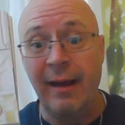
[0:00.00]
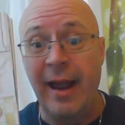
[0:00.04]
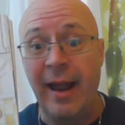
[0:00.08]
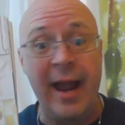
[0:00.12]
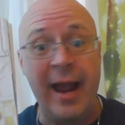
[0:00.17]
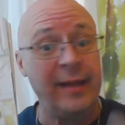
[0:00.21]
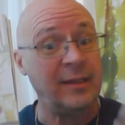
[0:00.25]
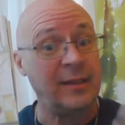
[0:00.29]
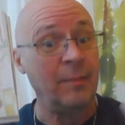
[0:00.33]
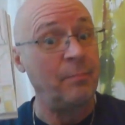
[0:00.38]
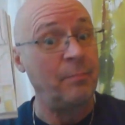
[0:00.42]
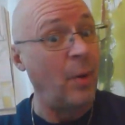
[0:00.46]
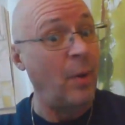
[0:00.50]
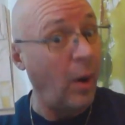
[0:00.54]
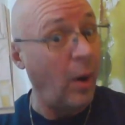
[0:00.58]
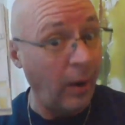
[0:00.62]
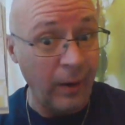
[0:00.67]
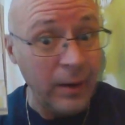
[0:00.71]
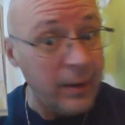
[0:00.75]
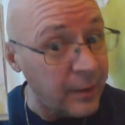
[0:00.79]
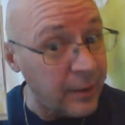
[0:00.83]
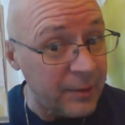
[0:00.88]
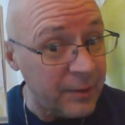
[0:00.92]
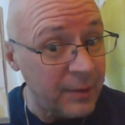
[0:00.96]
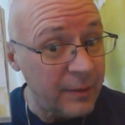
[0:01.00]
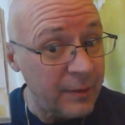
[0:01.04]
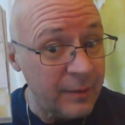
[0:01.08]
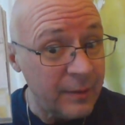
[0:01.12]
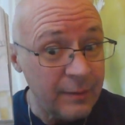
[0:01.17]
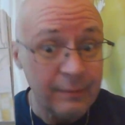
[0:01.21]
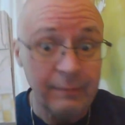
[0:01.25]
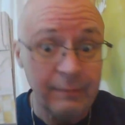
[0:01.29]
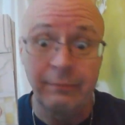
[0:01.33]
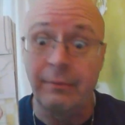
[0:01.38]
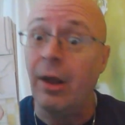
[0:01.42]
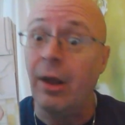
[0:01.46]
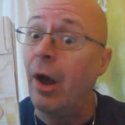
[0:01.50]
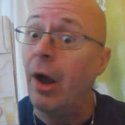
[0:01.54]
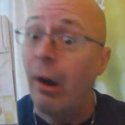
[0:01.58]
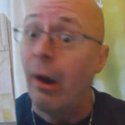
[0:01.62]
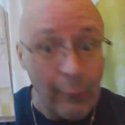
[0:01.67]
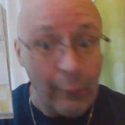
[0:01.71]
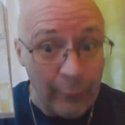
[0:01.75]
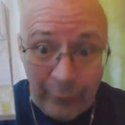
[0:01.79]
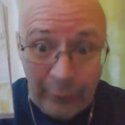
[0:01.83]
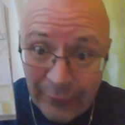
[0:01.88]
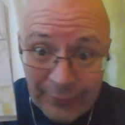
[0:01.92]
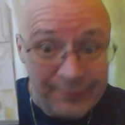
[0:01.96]
at the park?
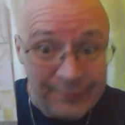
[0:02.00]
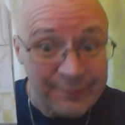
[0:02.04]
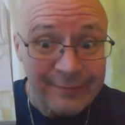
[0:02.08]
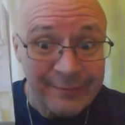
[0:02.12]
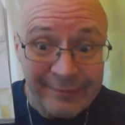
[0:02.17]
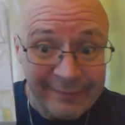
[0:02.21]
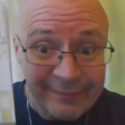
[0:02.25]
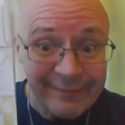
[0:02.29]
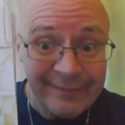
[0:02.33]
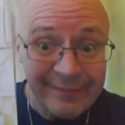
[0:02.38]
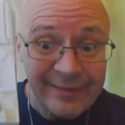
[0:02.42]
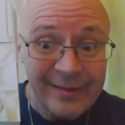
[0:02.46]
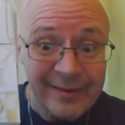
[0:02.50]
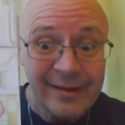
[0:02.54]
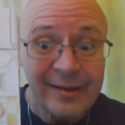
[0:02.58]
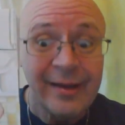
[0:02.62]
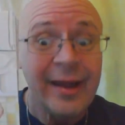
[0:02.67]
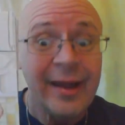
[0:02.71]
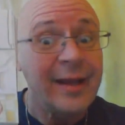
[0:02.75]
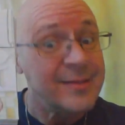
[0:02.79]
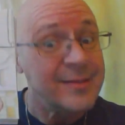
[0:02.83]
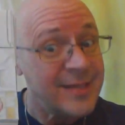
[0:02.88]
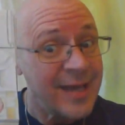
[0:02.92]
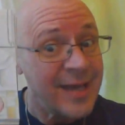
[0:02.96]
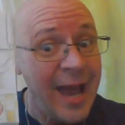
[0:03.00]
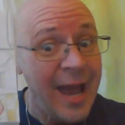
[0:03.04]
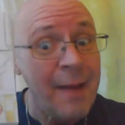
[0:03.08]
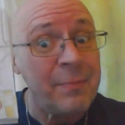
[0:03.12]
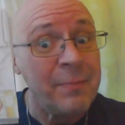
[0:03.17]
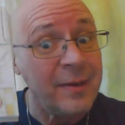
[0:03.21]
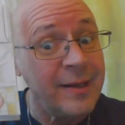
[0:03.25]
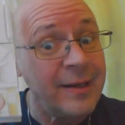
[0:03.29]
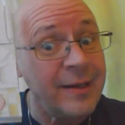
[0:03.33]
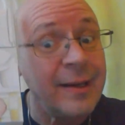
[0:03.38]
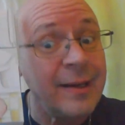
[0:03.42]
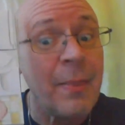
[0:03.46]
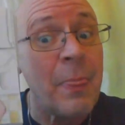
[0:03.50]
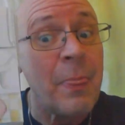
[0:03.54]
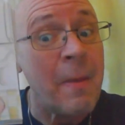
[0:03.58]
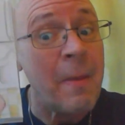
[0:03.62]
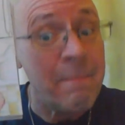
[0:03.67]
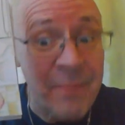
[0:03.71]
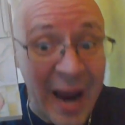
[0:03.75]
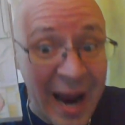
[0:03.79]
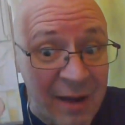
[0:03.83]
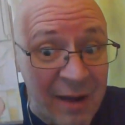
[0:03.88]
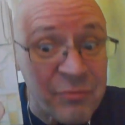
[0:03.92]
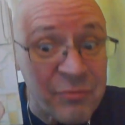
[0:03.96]
No. It's happening in the
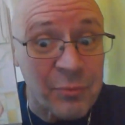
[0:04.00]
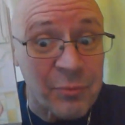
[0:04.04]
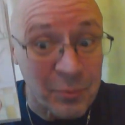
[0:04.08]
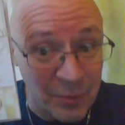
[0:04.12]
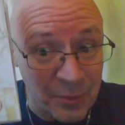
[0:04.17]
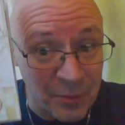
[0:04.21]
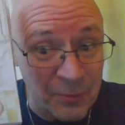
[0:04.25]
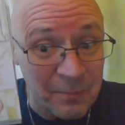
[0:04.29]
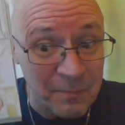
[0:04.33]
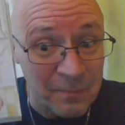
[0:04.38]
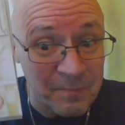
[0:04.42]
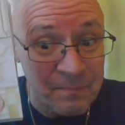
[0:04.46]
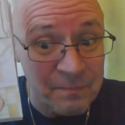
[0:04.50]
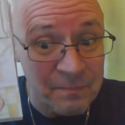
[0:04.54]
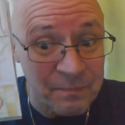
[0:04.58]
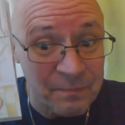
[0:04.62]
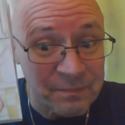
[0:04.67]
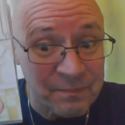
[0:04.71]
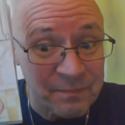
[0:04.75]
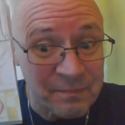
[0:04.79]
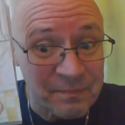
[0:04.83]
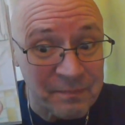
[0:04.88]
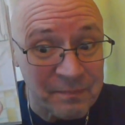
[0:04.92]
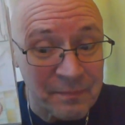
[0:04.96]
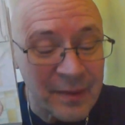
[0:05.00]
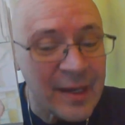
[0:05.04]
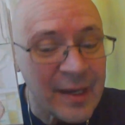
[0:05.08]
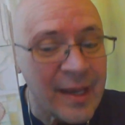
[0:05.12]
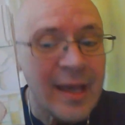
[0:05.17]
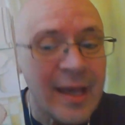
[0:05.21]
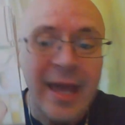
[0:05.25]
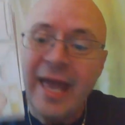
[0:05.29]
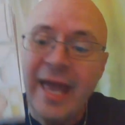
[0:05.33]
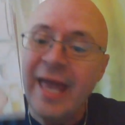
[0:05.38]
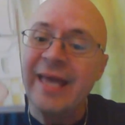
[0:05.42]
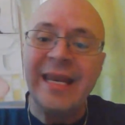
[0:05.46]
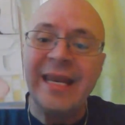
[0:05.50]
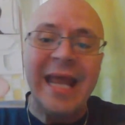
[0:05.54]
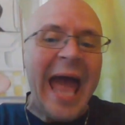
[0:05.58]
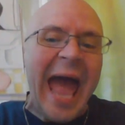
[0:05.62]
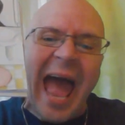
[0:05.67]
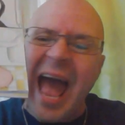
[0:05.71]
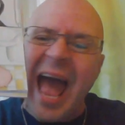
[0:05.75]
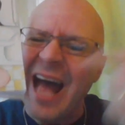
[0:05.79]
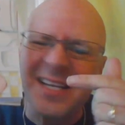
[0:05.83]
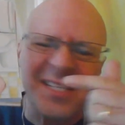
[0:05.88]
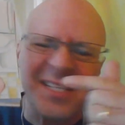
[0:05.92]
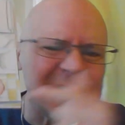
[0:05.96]
bathroom. It
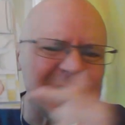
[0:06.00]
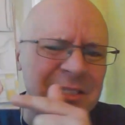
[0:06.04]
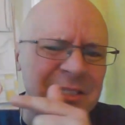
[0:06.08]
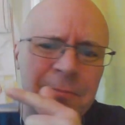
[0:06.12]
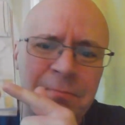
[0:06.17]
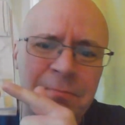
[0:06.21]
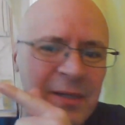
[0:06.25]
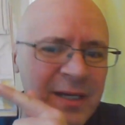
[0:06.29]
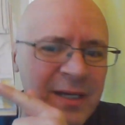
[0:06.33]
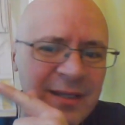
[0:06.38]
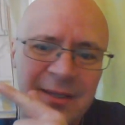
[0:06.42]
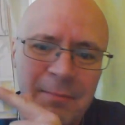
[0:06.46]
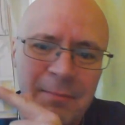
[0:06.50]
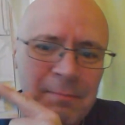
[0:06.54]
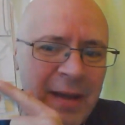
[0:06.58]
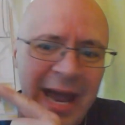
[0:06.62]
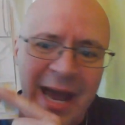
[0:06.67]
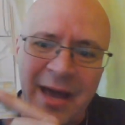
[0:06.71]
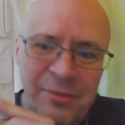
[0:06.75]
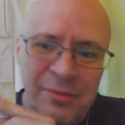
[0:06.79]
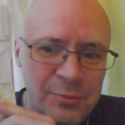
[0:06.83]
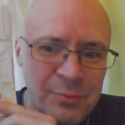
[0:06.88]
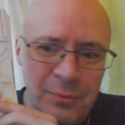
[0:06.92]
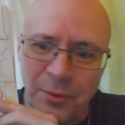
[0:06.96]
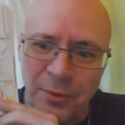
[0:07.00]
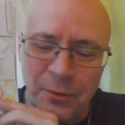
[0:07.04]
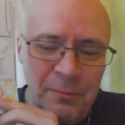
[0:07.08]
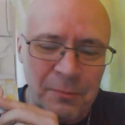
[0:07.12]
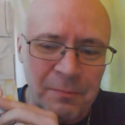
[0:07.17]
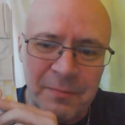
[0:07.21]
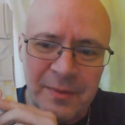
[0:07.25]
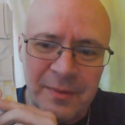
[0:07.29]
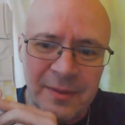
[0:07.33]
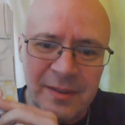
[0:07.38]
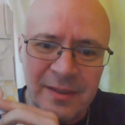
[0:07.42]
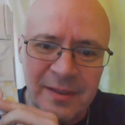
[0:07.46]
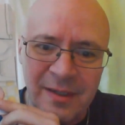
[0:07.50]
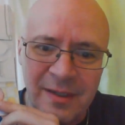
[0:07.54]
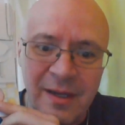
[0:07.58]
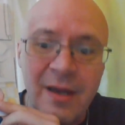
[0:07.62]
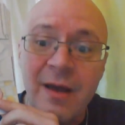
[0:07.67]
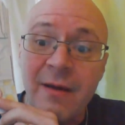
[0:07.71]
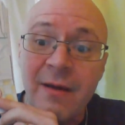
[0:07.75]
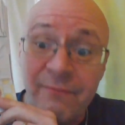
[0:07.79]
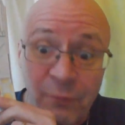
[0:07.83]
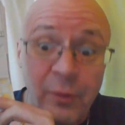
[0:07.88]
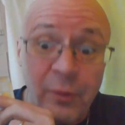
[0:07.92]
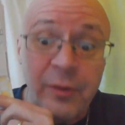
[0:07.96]
has to be the bathroom
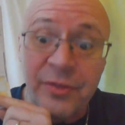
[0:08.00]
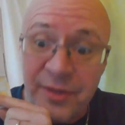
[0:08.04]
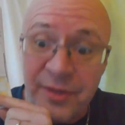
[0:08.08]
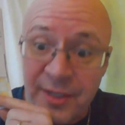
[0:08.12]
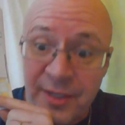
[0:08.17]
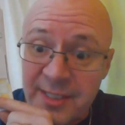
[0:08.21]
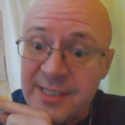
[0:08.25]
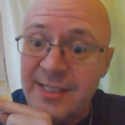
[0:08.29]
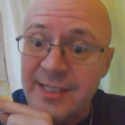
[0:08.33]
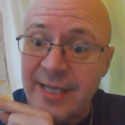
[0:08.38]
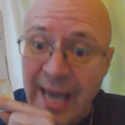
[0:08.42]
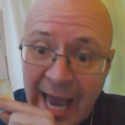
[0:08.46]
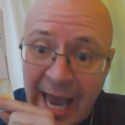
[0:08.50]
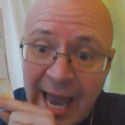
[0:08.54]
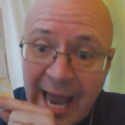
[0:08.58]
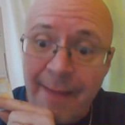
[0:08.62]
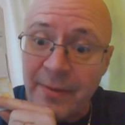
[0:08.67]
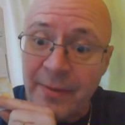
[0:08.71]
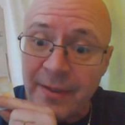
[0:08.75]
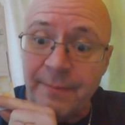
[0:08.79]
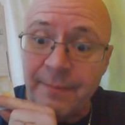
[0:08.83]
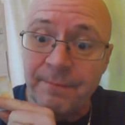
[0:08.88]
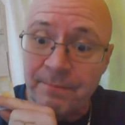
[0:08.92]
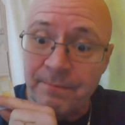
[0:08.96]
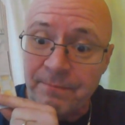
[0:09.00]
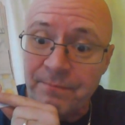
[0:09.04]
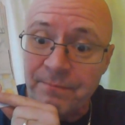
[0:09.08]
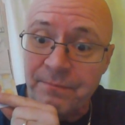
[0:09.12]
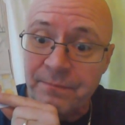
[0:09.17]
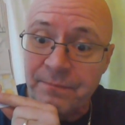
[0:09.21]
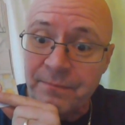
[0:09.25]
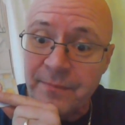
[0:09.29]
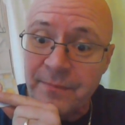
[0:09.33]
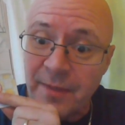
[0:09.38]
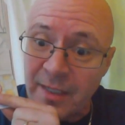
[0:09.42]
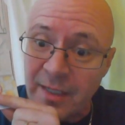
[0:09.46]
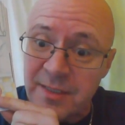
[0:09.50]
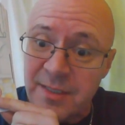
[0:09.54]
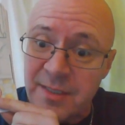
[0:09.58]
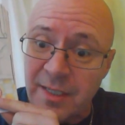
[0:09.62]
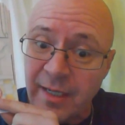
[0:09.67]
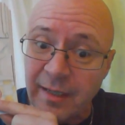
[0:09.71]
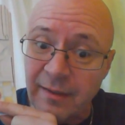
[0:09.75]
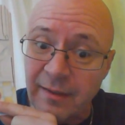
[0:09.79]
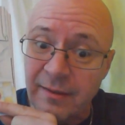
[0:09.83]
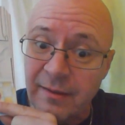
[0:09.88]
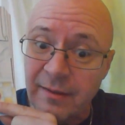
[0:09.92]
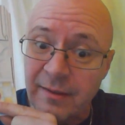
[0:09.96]
for this to happen, doesn't
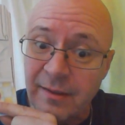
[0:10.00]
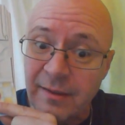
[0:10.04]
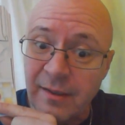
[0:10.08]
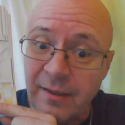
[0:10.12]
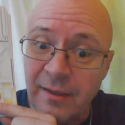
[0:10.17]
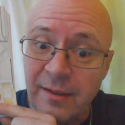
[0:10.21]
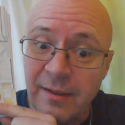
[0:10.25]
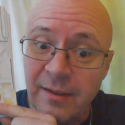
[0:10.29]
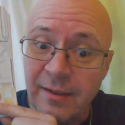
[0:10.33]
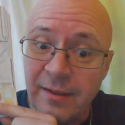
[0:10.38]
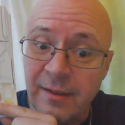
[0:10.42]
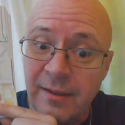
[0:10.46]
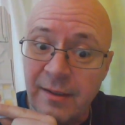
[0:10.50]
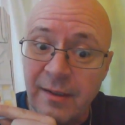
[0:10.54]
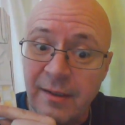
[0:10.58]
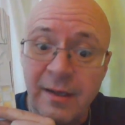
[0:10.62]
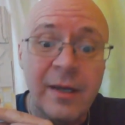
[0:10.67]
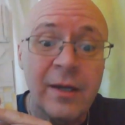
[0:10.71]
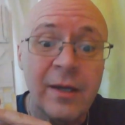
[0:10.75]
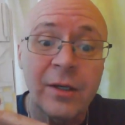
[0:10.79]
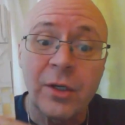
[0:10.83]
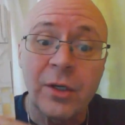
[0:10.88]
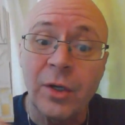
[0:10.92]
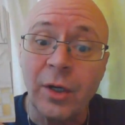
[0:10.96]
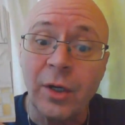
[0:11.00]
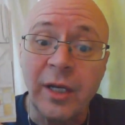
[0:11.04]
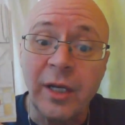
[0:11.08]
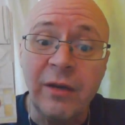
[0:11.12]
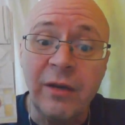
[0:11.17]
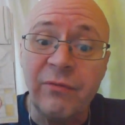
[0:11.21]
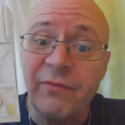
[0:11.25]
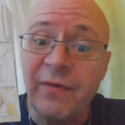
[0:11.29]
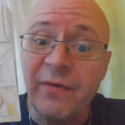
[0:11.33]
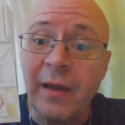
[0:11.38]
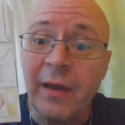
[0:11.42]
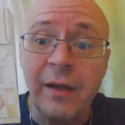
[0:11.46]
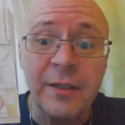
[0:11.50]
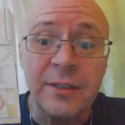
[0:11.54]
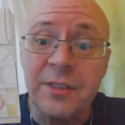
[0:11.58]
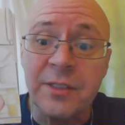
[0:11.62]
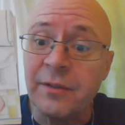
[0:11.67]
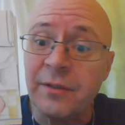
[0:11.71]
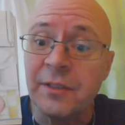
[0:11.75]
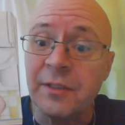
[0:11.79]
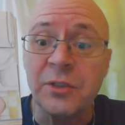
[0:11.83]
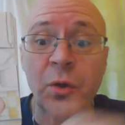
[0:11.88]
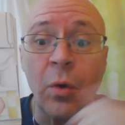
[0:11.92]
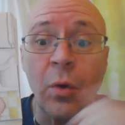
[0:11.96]
it? Cookie fell into
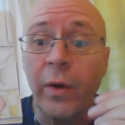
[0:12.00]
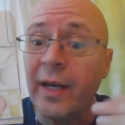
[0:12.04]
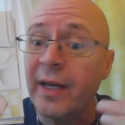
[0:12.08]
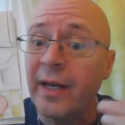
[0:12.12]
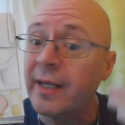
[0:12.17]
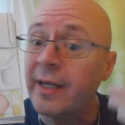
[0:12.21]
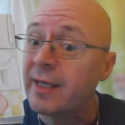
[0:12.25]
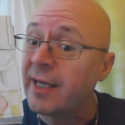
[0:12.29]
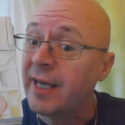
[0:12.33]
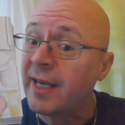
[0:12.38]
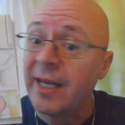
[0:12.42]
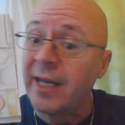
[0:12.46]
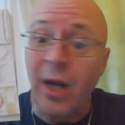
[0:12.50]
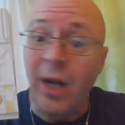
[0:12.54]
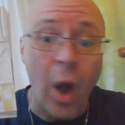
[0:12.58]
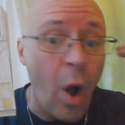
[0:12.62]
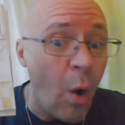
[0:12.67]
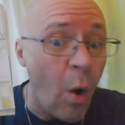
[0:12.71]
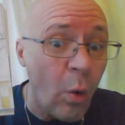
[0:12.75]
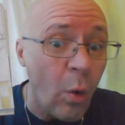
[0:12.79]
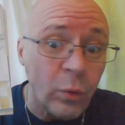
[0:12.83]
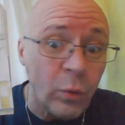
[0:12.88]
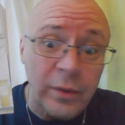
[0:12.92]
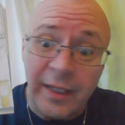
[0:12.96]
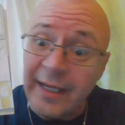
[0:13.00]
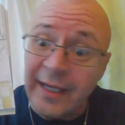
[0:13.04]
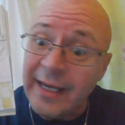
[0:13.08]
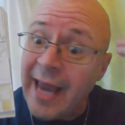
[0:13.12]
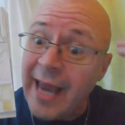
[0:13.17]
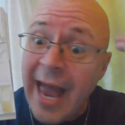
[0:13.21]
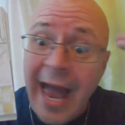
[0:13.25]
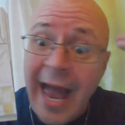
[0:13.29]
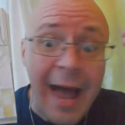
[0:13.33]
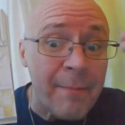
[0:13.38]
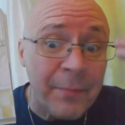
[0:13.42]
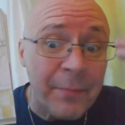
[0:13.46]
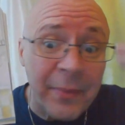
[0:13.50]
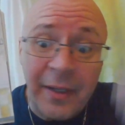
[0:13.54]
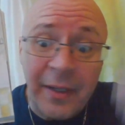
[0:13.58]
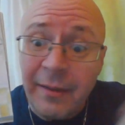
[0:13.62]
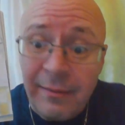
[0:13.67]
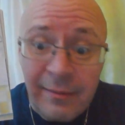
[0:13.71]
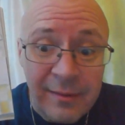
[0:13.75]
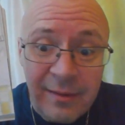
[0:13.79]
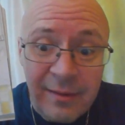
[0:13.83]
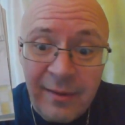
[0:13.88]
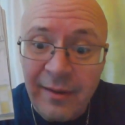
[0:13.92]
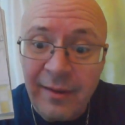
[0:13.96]
the toilet can only
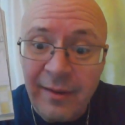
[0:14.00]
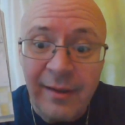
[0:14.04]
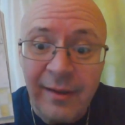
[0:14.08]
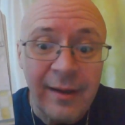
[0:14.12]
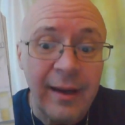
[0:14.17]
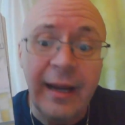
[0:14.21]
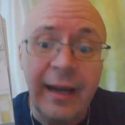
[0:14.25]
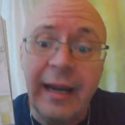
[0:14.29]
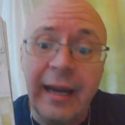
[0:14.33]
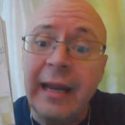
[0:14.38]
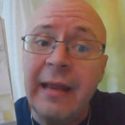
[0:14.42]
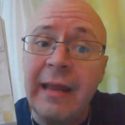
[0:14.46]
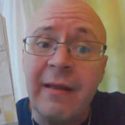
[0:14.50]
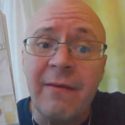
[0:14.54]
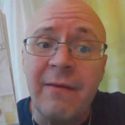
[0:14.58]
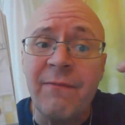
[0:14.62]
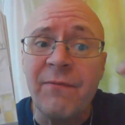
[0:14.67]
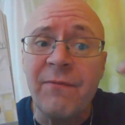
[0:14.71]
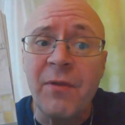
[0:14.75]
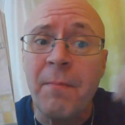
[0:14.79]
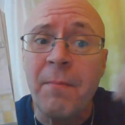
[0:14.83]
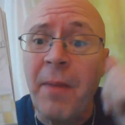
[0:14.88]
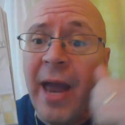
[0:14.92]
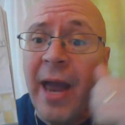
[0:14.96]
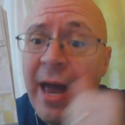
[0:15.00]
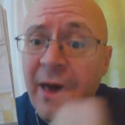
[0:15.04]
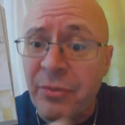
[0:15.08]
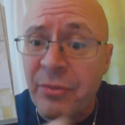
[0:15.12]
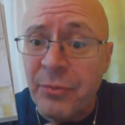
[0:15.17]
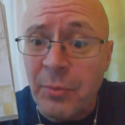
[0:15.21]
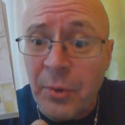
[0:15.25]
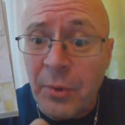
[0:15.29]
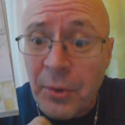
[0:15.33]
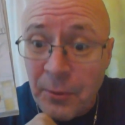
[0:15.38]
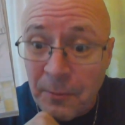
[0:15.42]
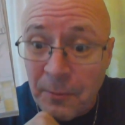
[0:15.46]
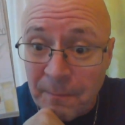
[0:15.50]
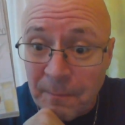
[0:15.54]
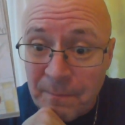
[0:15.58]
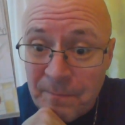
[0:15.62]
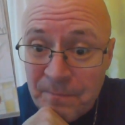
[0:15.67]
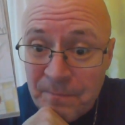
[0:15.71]
happen in the bathroom.